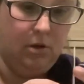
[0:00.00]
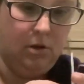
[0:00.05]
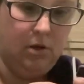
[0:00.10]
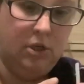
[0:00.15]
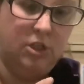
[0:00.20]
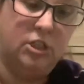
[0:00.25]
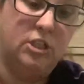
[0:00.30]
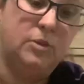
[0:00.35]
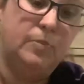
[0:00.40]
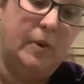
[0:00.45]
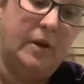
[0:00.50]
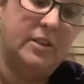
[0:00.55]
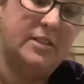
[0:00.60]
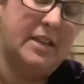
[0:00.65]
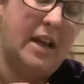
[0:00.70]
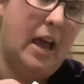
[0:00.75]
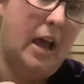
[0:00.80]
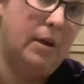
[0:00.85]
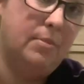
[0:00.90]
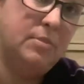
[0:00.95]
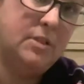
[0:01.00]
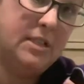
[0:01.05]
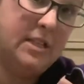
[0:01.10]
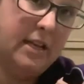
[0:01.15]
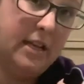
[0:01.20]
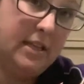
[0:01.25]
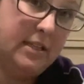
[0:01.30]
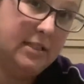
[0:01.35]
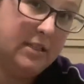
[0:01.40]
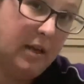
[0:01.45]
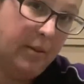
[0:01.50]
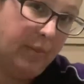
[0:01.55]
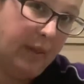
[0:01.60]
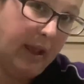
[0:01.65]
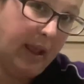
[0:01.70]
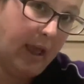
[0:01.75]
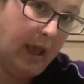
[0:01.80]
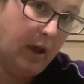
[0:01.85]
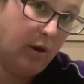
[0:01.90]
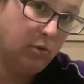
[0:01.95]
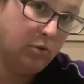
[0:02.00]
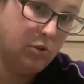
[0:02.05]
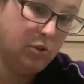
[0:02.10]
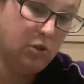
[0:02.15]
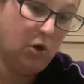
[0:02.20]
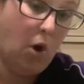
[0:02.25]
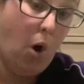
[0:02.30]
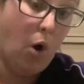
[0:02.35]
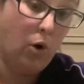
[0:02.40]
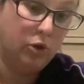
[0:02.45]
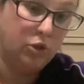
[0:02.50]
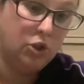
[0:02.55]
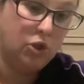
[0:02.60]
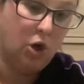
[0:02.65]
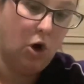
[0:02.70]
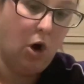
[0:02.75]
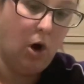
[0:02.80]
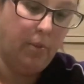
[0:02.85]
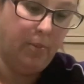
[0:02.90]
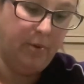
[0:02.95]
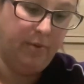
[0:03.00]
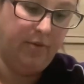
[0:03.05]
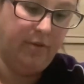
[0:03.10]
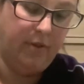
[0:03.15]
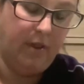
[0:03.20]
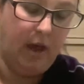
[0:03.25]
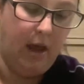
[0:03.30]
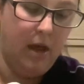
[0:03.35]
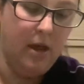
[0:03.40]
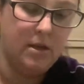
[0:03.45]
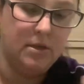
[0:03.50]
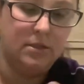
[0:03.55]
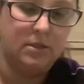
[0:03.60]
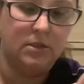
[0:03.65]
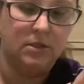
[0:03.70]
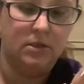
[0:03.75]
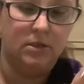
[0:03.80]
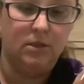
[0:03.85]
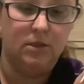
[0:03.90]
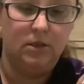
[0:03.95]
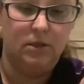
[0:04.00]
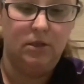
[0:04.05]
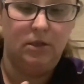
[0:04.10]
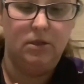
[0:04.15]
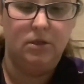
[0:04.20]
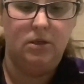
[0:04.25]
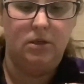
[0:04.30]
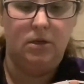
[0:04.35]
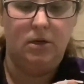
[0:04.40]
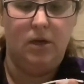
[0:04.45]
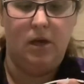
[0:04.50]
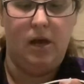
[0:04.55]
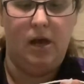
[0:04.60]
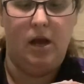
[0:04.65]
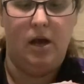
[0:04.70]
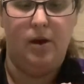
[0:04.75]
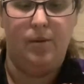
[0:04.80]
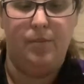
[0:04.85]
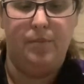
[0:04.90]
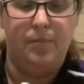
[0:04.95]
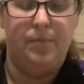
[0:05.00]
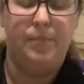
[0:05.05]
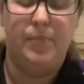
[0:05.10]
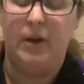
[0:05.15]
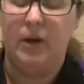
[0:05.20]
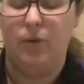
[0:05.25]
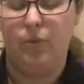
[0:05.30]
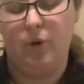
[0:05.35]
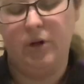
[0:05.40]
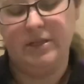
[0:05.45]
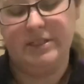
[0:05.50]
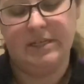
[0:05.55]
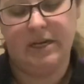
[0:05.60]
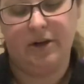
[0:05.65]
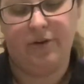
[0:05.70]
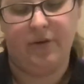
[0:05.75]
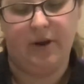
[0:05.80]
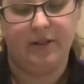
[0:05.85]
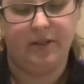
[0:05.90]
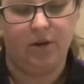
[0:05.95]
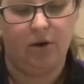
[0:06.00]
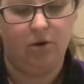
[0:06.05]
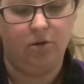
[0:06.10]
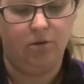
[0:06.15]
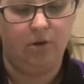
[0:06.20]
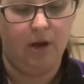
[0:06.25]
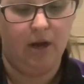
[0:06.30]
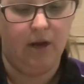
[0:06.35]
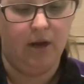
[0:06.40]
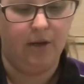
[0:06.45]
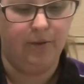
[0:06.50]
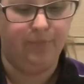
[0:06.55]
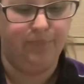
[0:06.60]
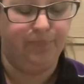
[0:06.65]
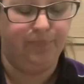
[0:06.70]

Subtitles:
Just because I am sticking something else on top of that. But I won't decorate the whole card.